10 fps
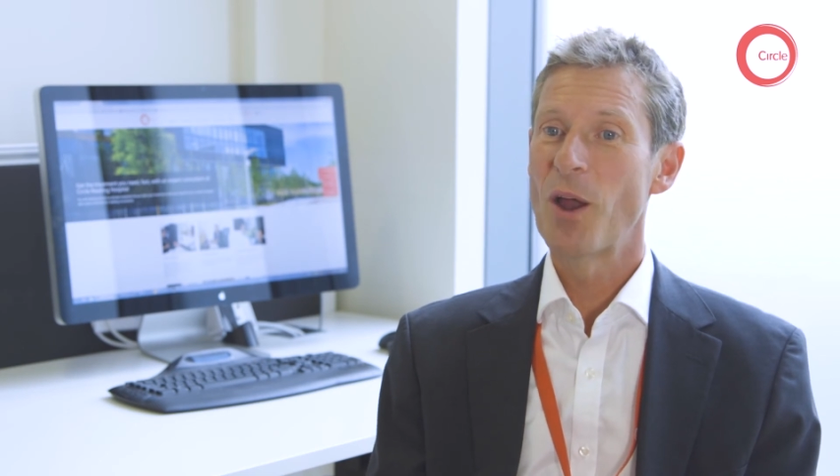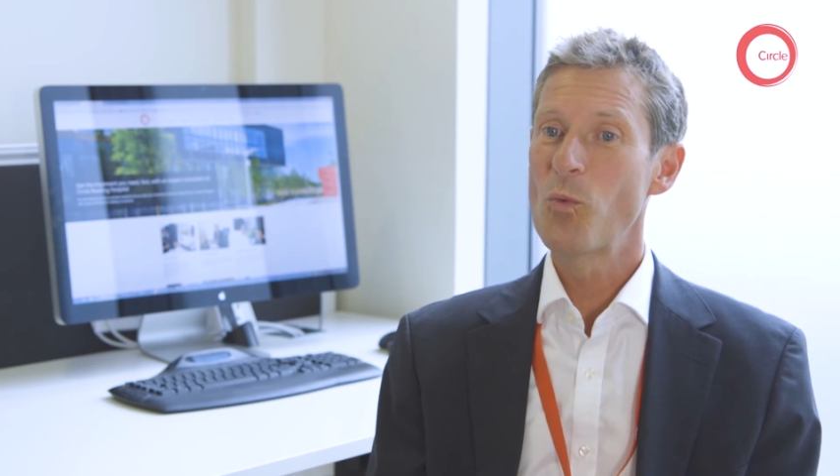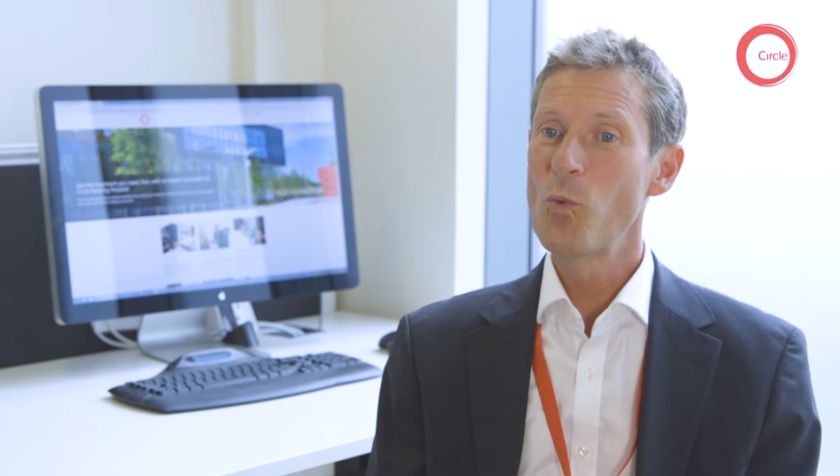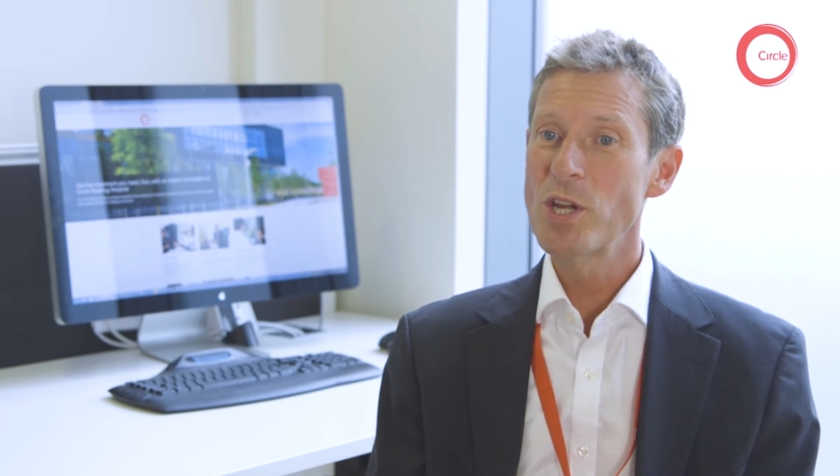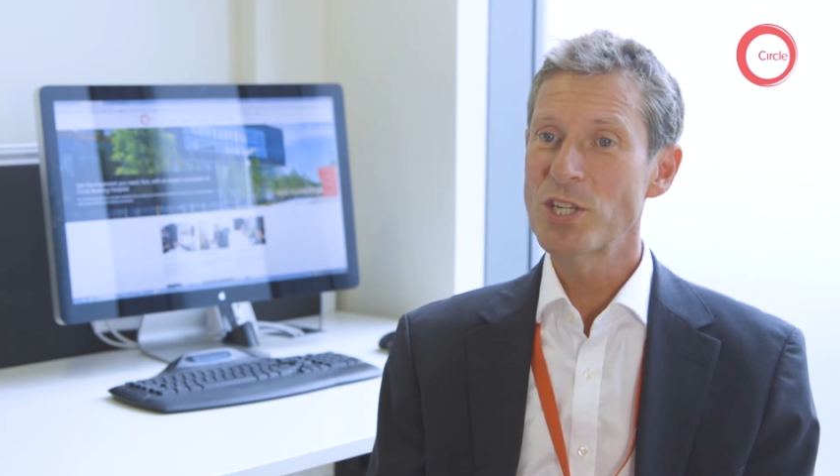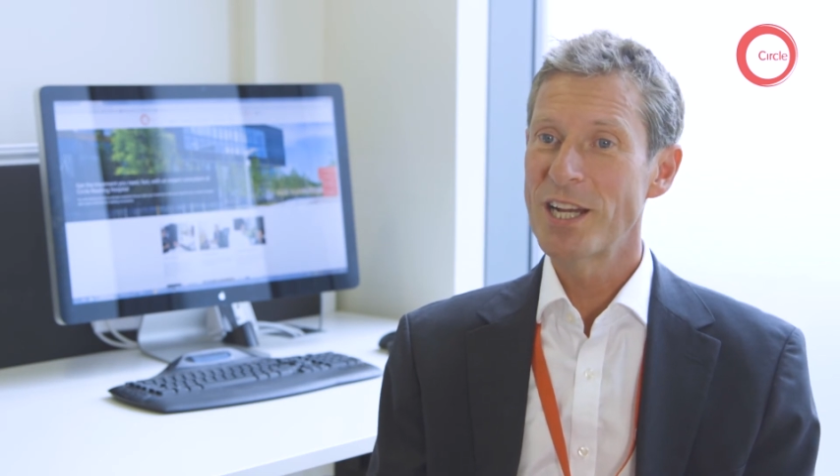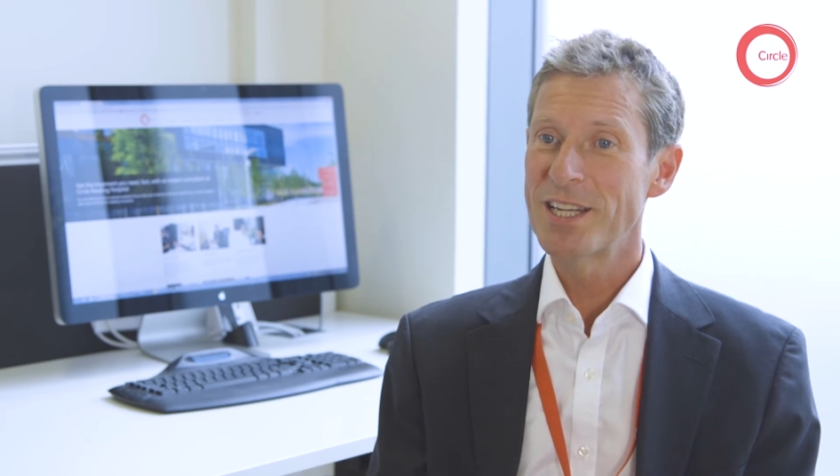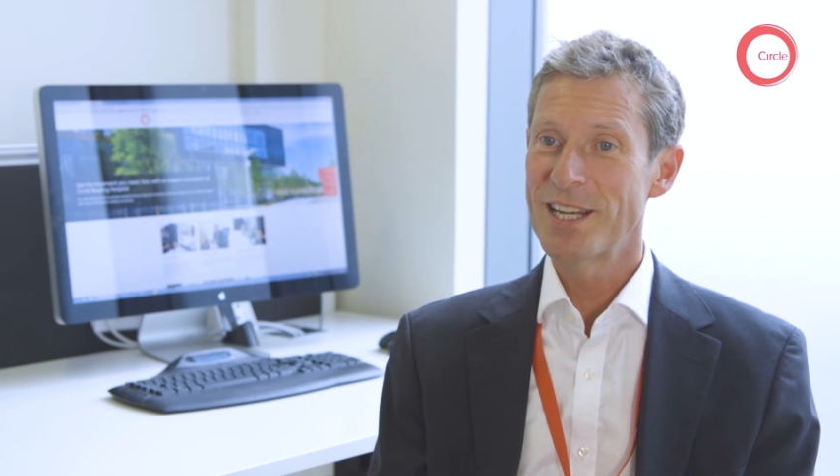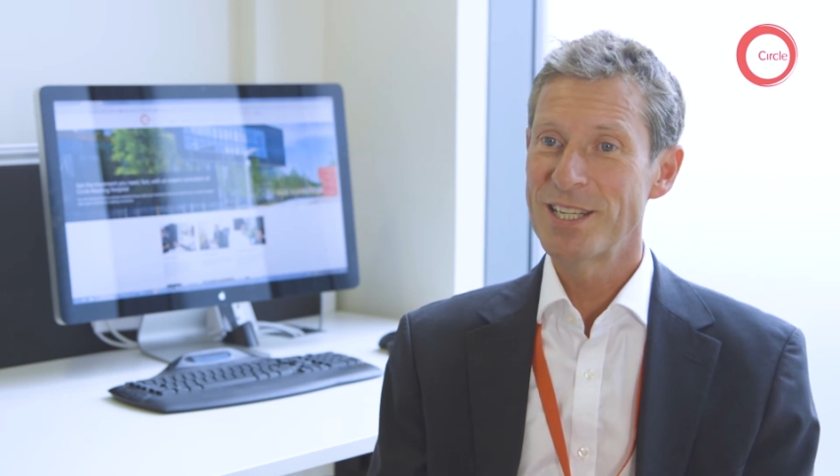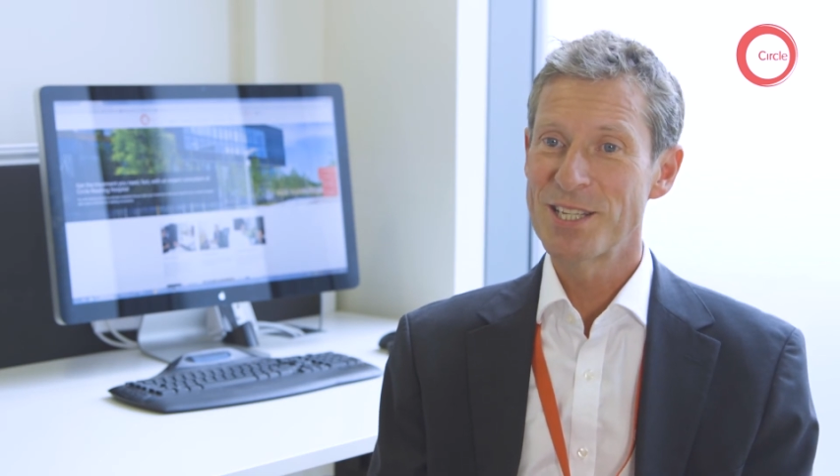I wish I'd
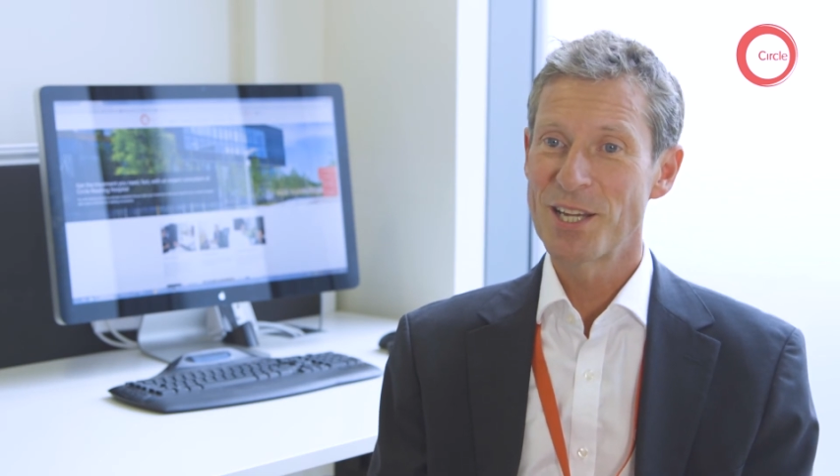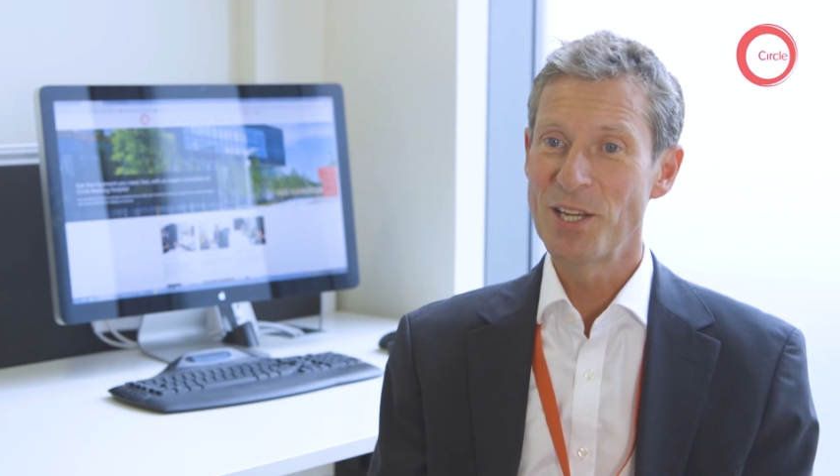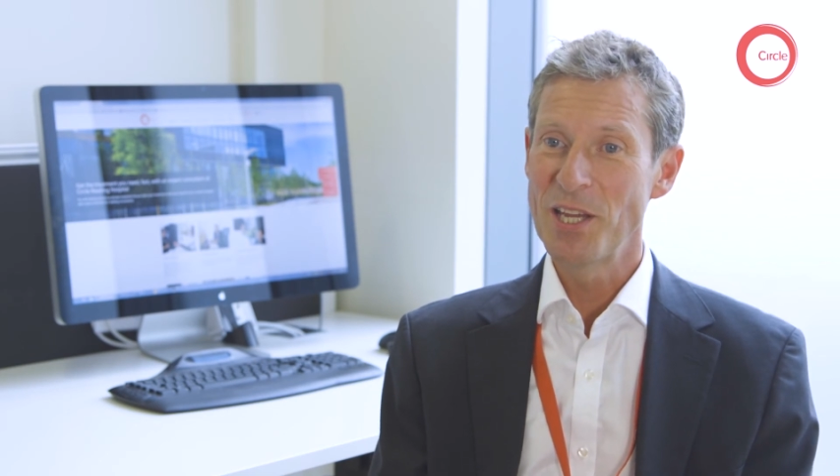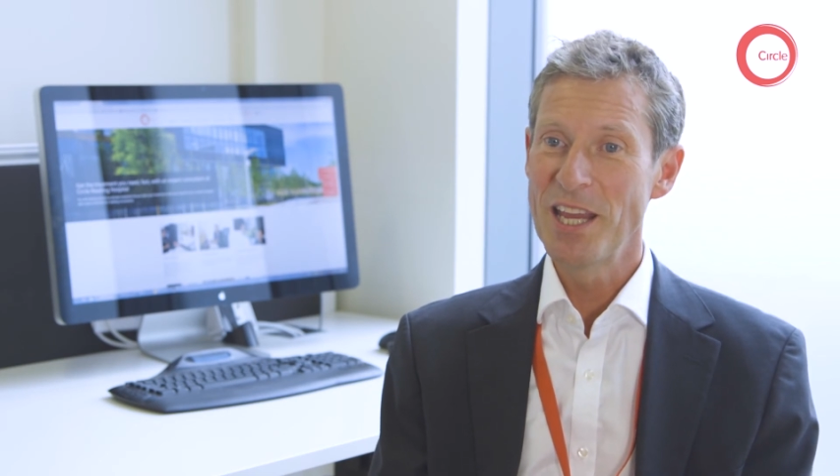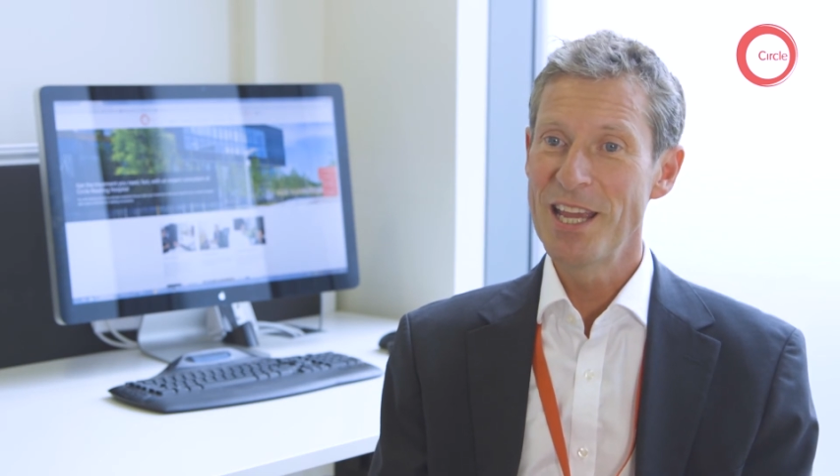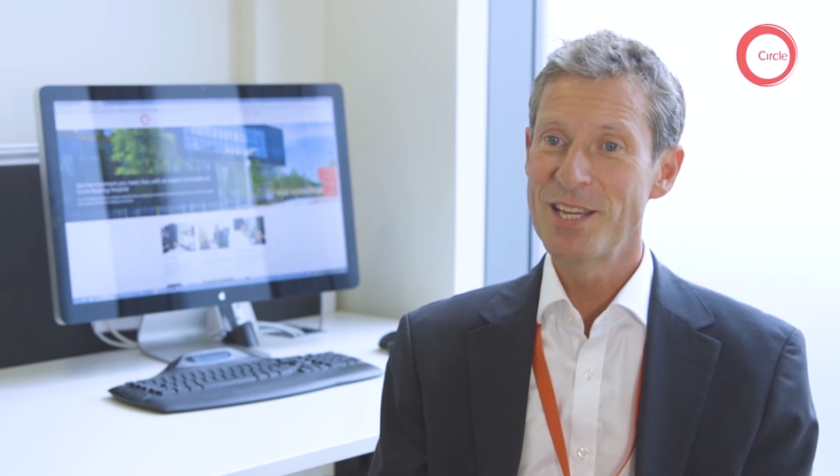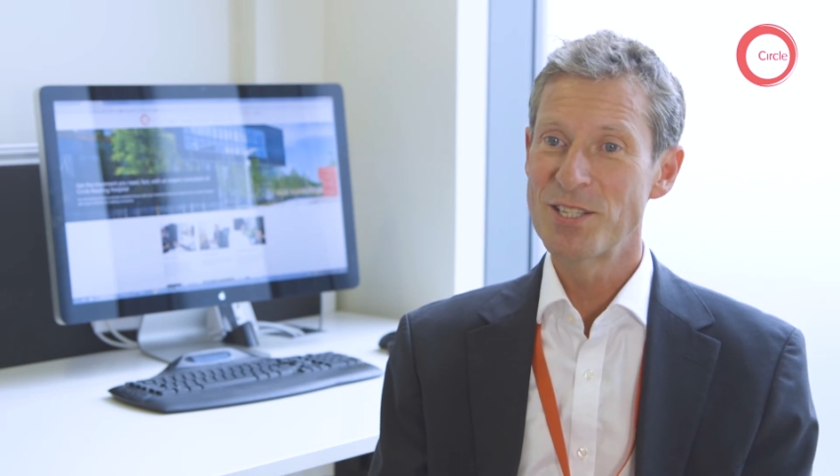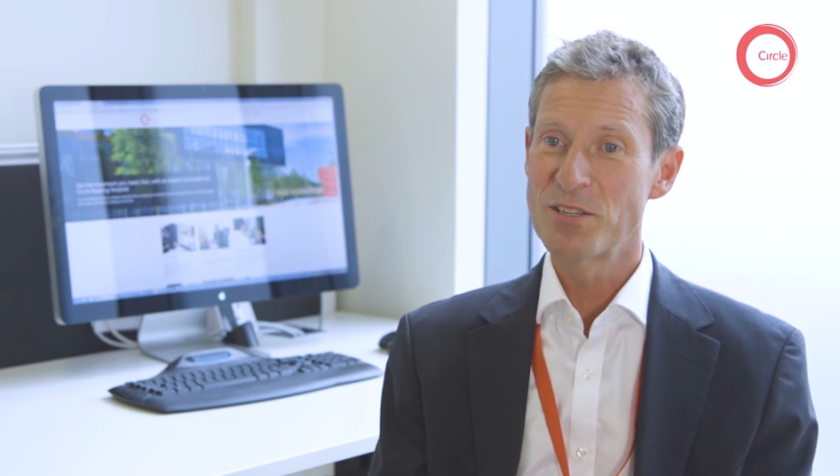had it done years